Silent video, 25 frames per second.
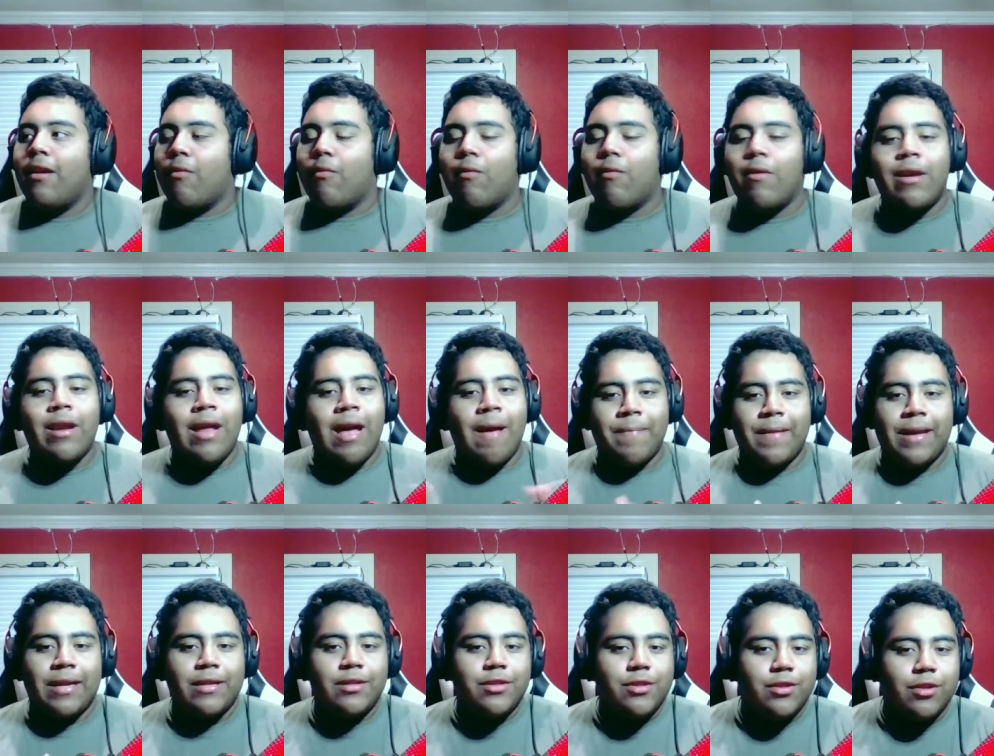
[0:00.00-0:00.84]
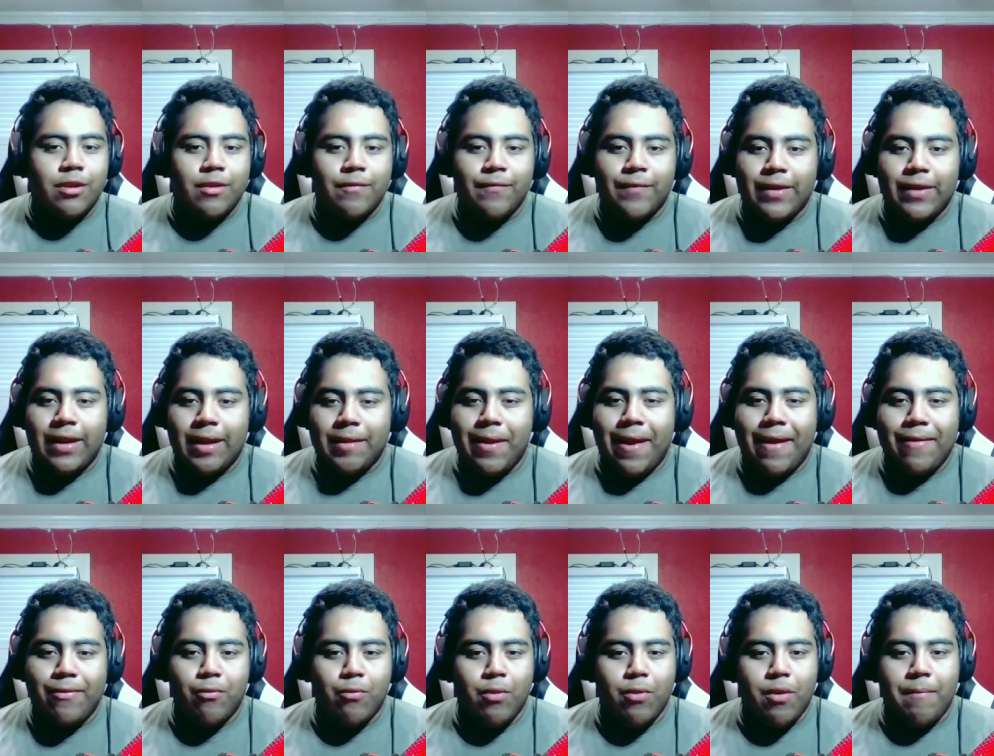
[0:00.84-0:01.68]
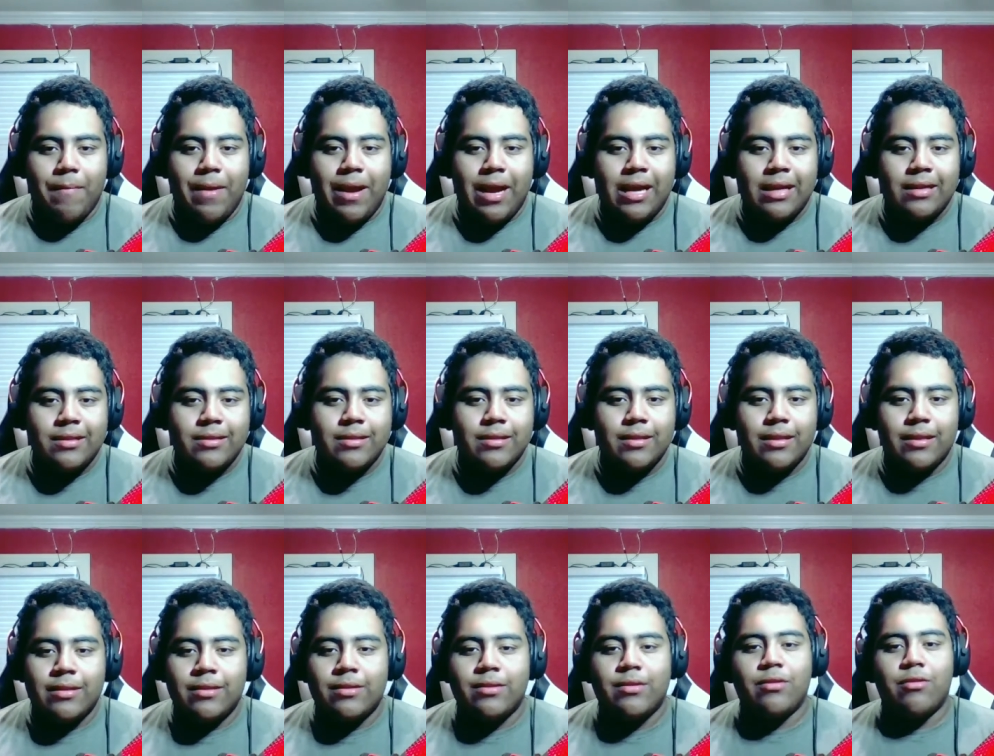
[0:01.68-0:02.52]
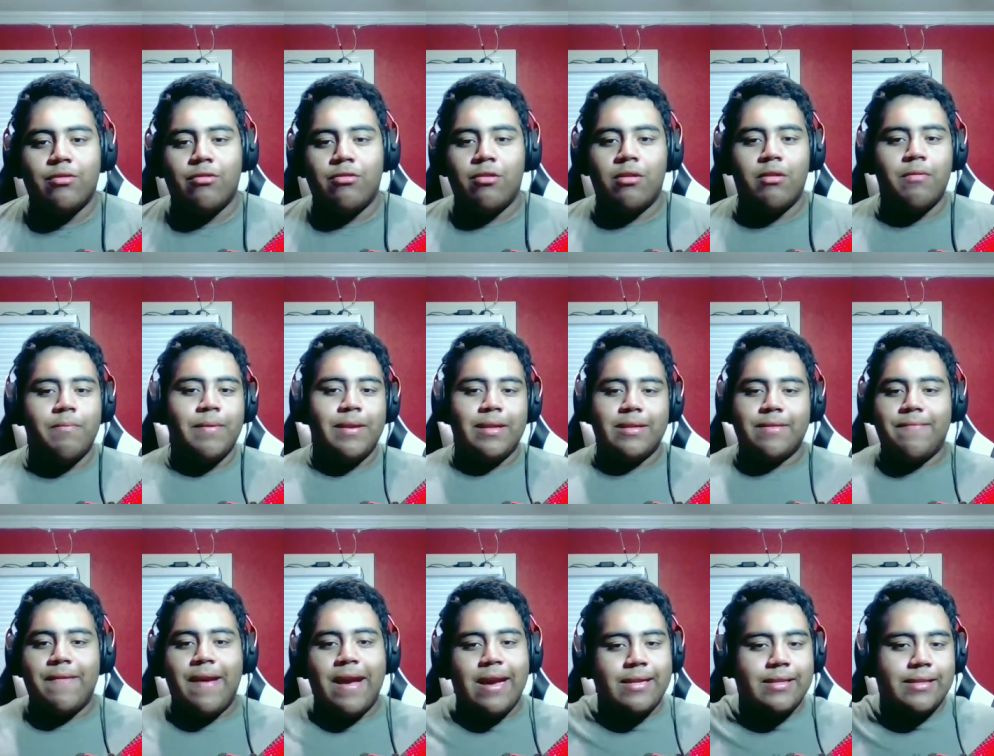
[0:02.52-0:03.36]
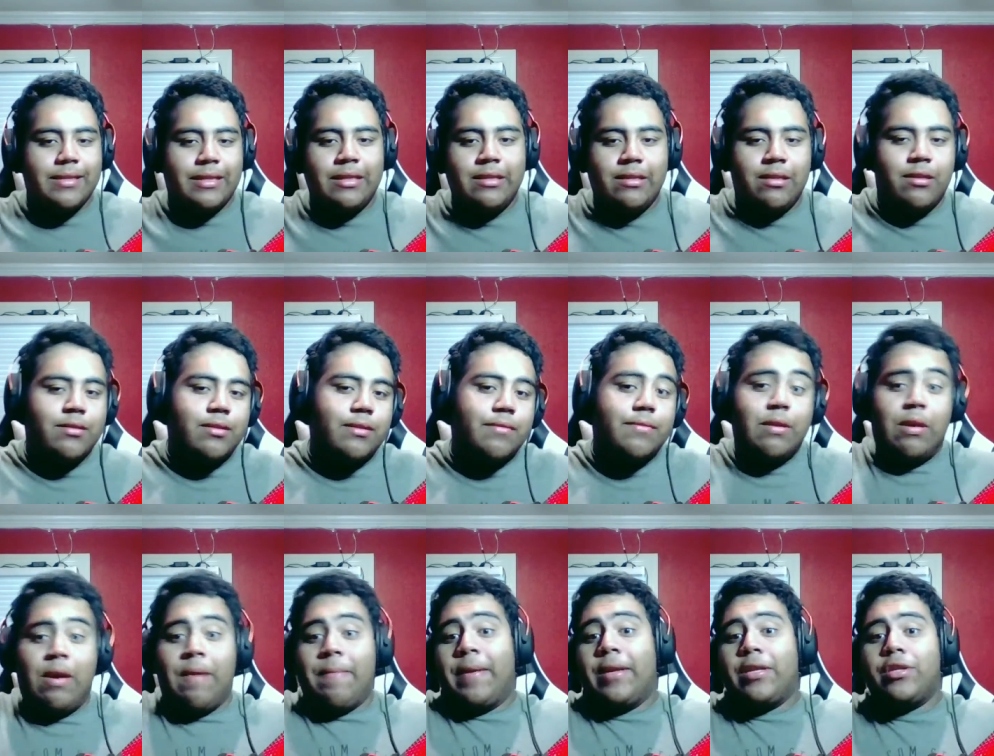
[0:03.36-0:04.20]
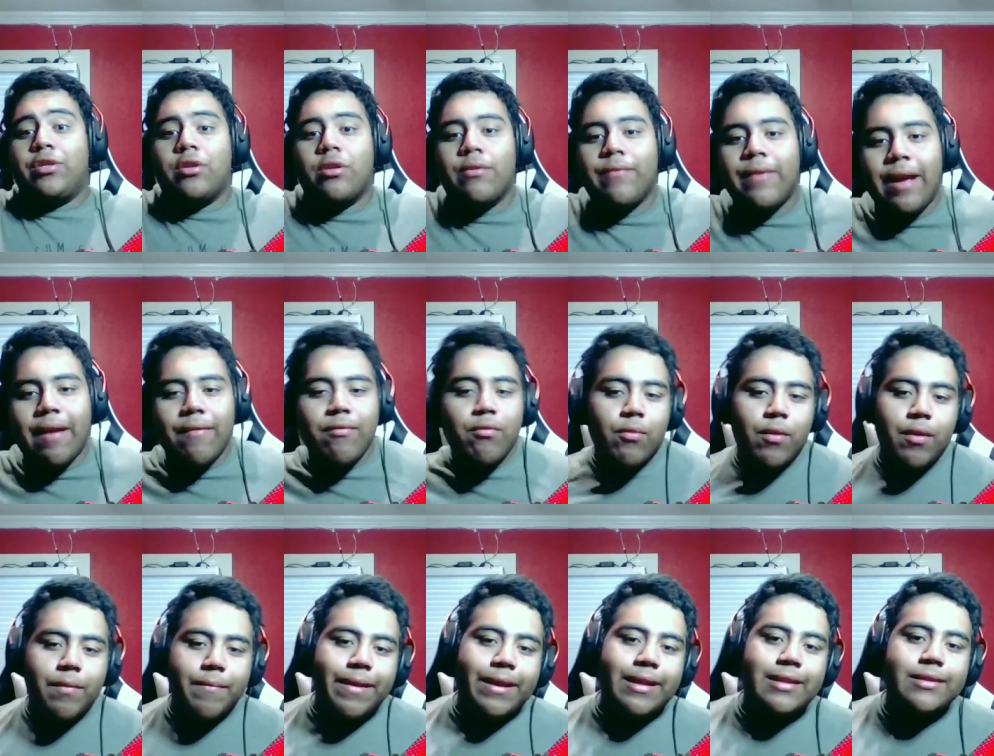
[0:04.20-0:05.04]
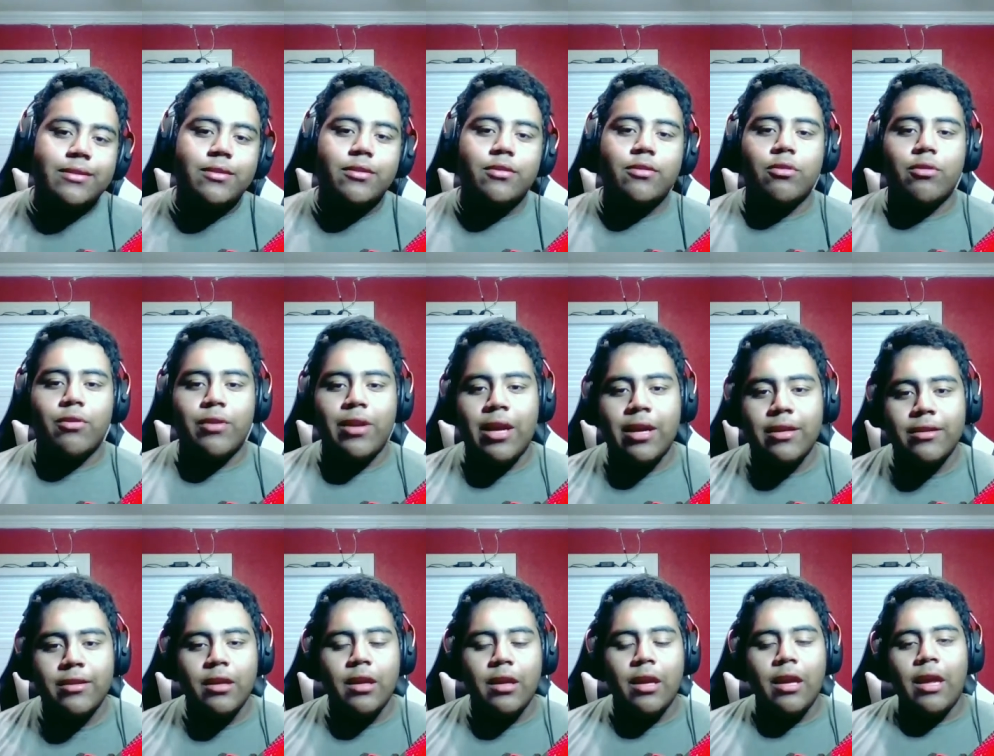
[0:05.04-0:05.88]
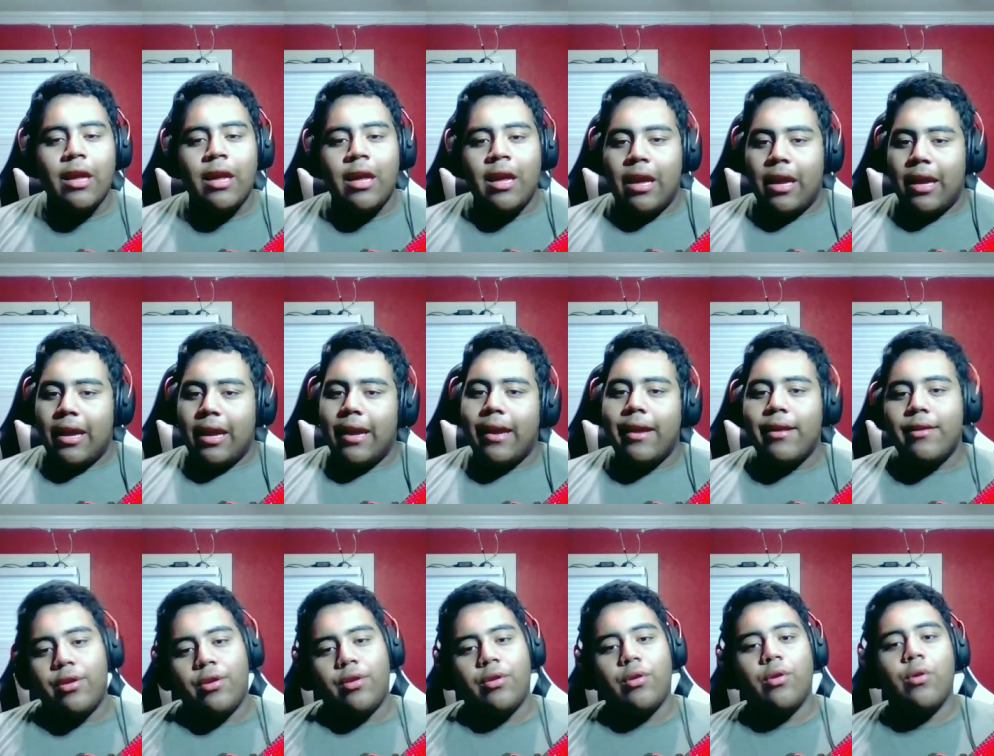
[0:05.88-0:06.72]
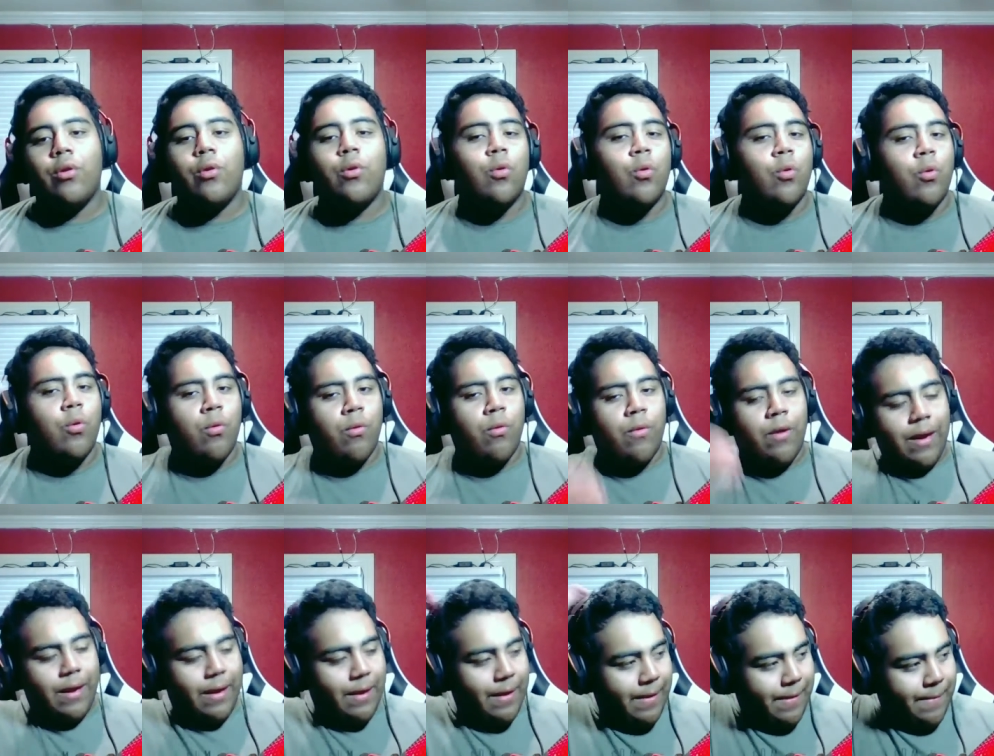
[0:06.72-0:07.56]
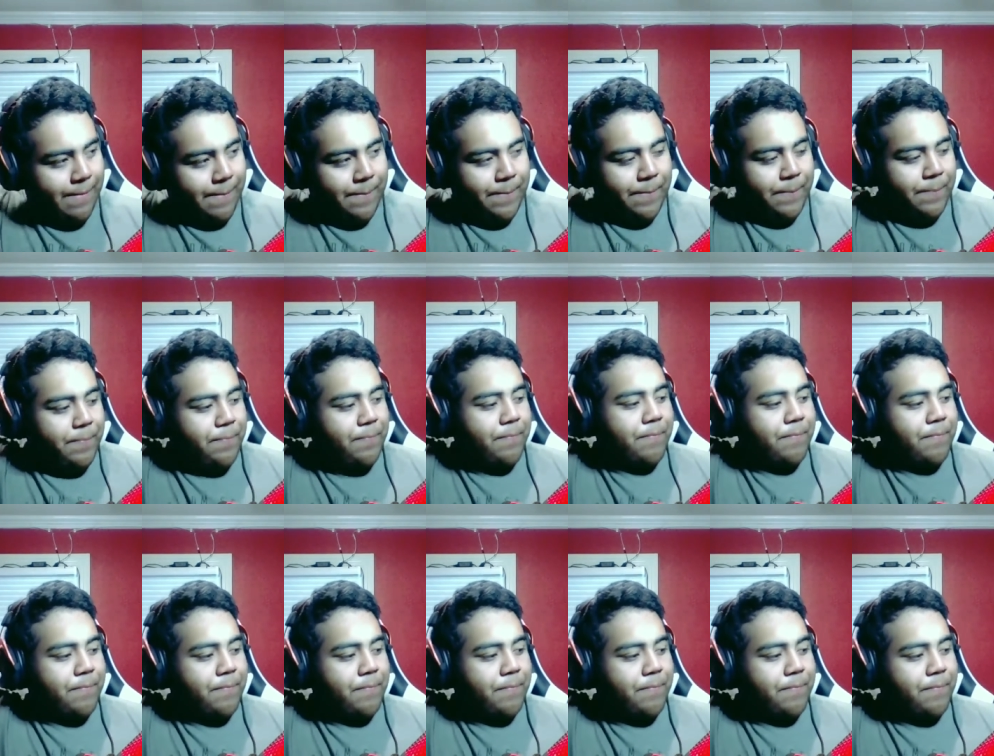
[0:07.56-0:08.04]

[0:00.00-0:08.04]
one, I'm not sure if we have to wear masks in the school because vaccines and also, so I'm not sure if we have to wear masks or not into um,